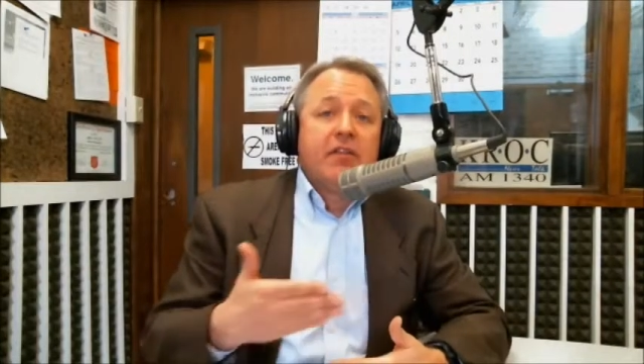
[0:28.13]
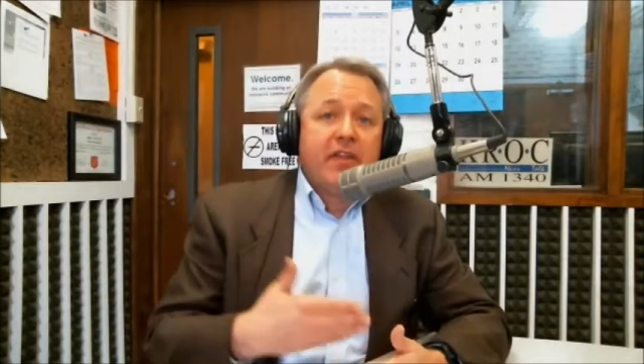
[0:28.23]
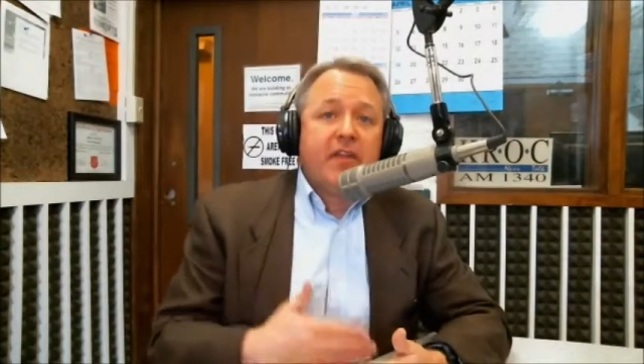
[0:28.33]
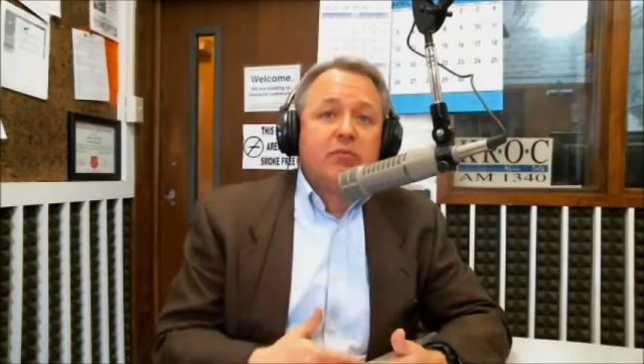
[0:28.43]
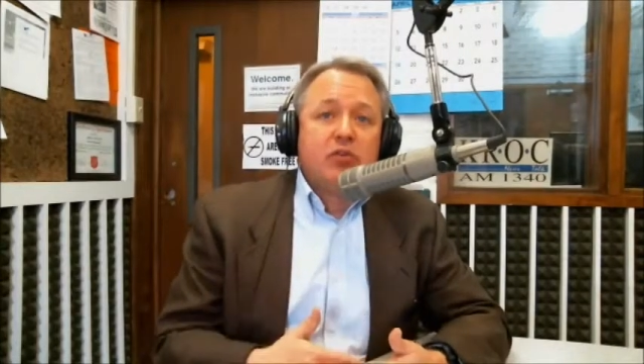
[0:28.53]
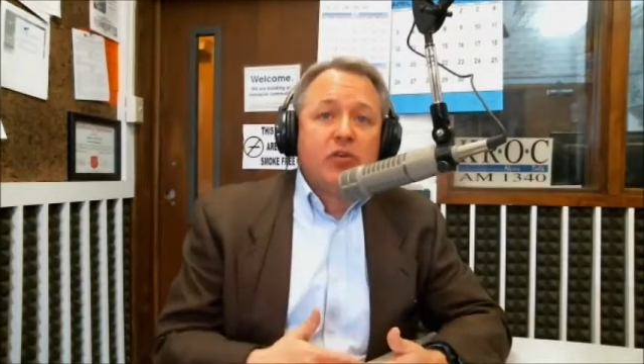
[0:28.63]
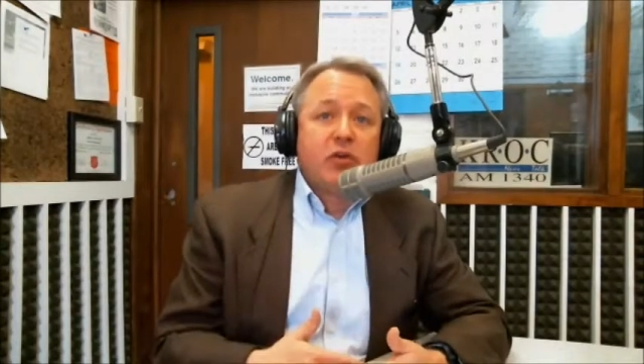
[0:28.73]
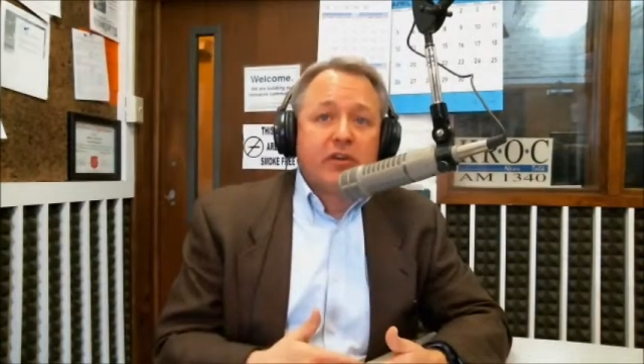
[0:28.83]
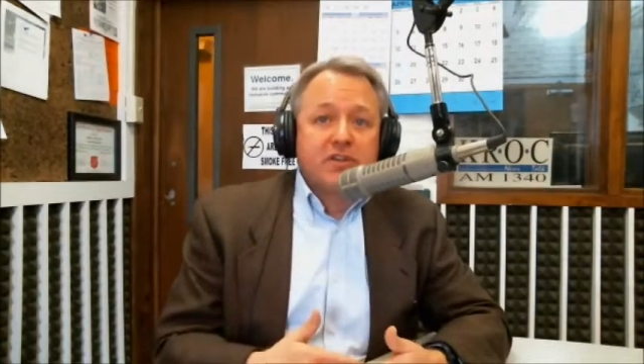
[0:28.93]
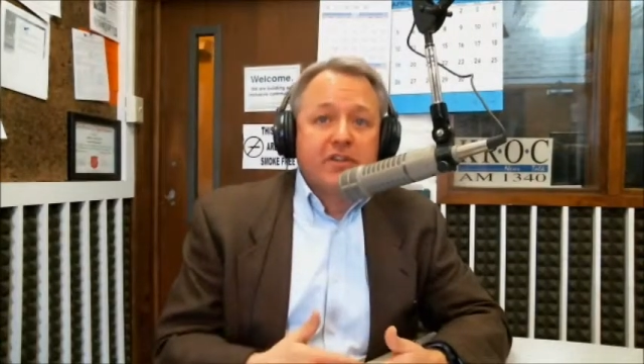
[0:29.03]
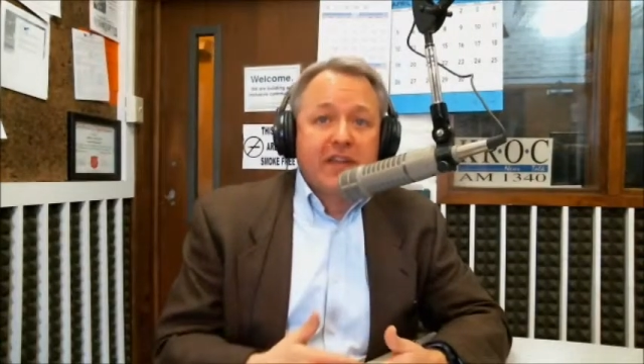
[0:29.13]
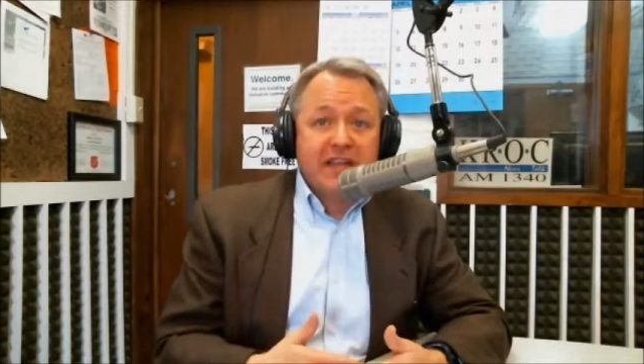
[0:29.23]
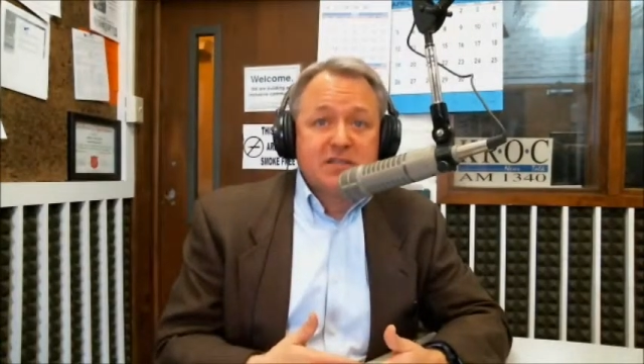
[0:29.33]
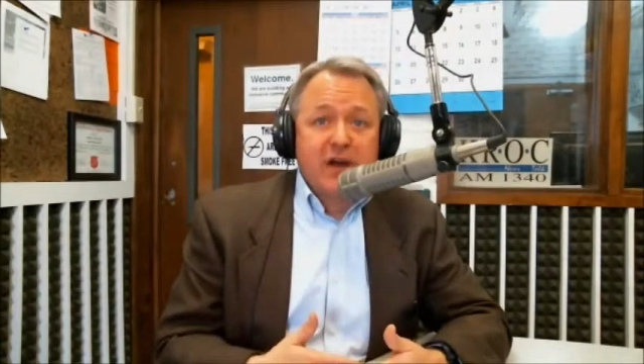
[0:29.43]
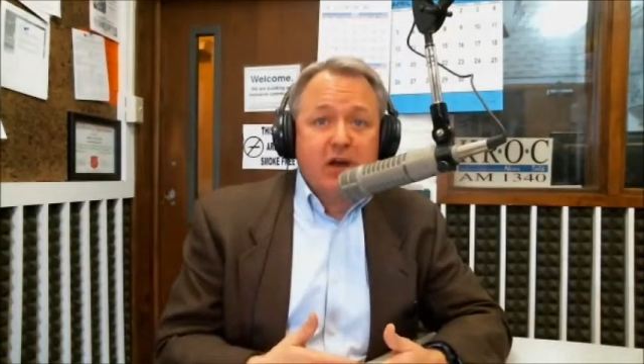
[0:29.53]
Then they'll move over to the
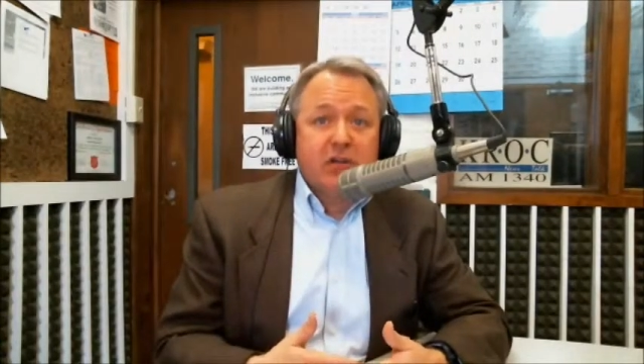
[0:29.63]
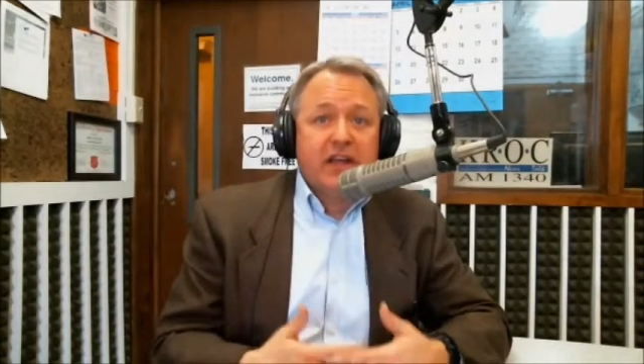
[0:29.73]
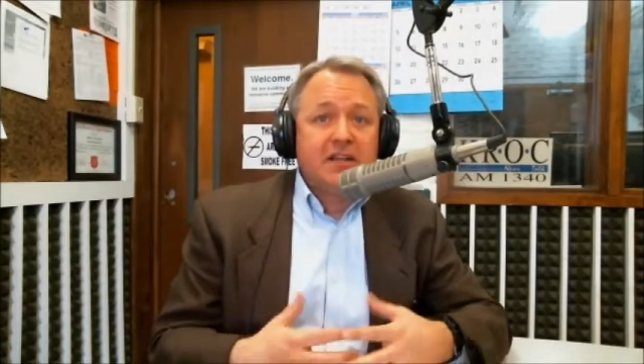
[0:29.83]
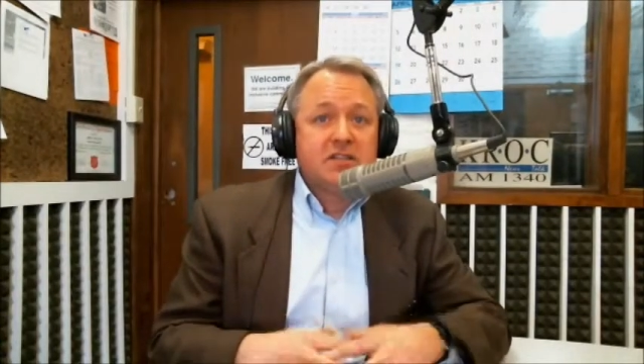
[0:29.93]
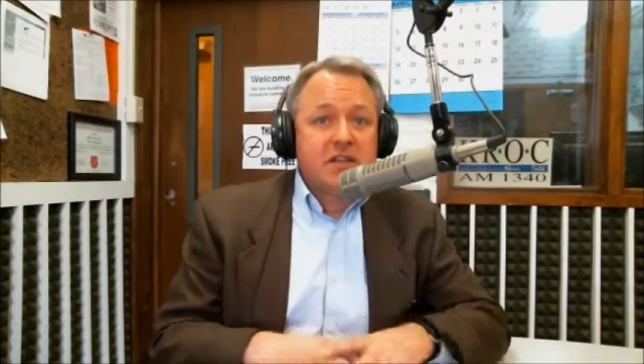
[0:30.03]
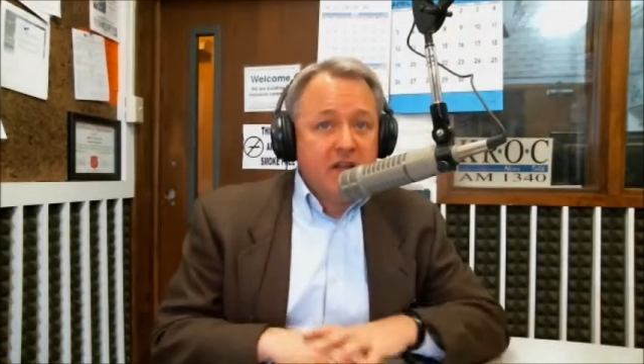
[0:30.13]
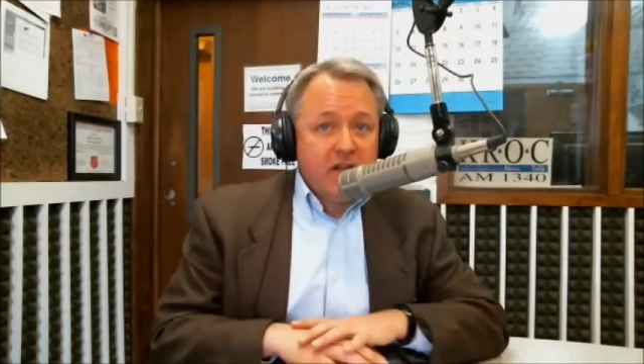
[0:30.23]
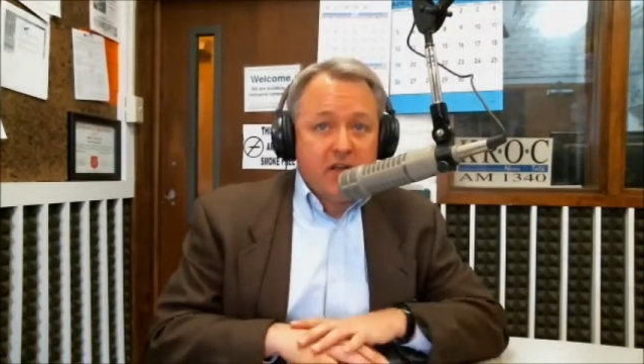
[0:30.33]
eastbound lanes.